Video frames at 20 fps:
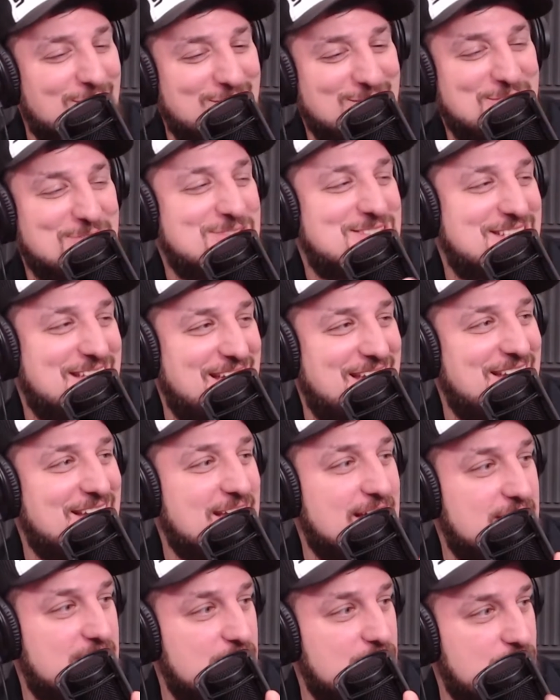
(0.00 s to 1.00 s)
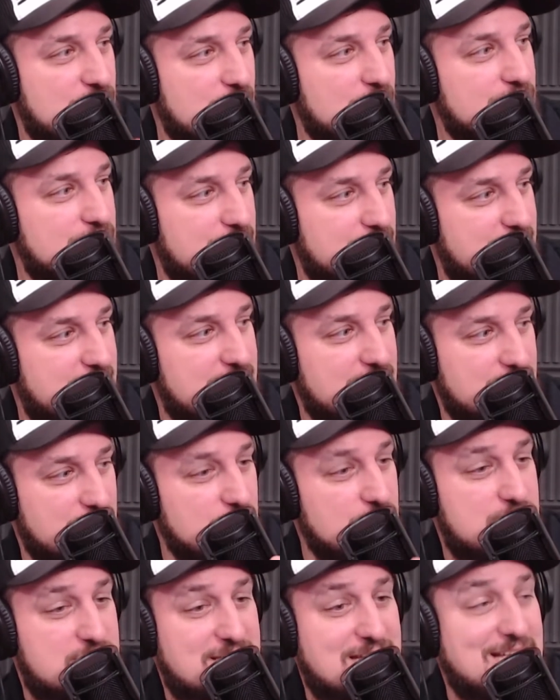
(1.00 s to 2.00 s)
You're saying like you don't do that.
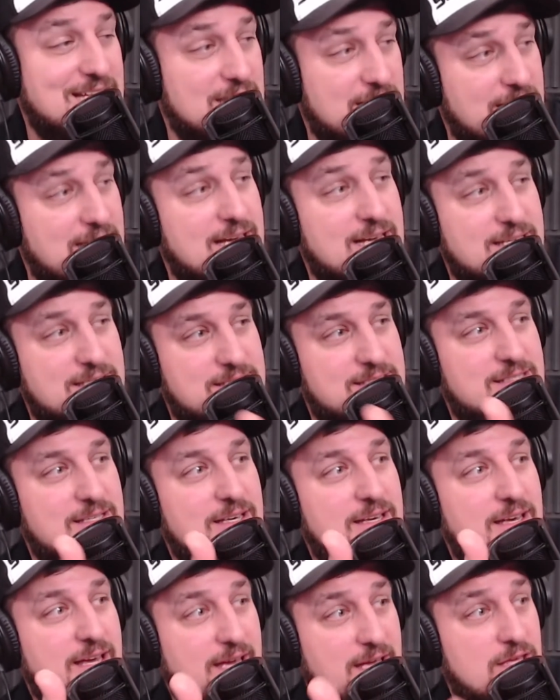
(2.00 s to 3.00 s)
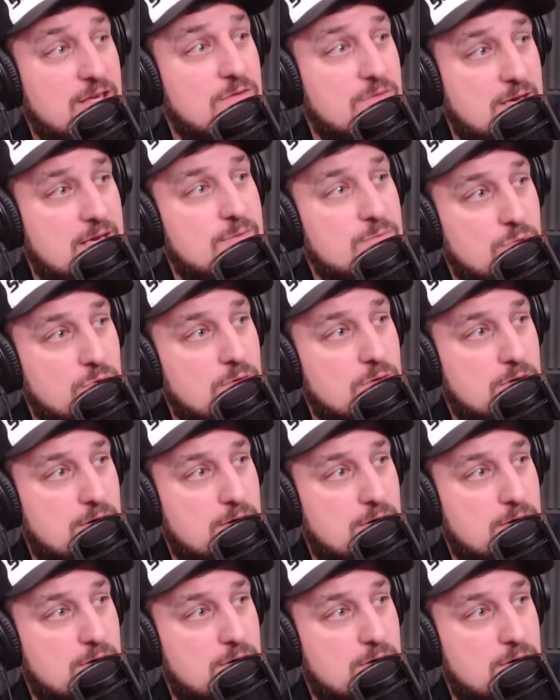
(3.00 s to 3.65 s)
You say less and you get more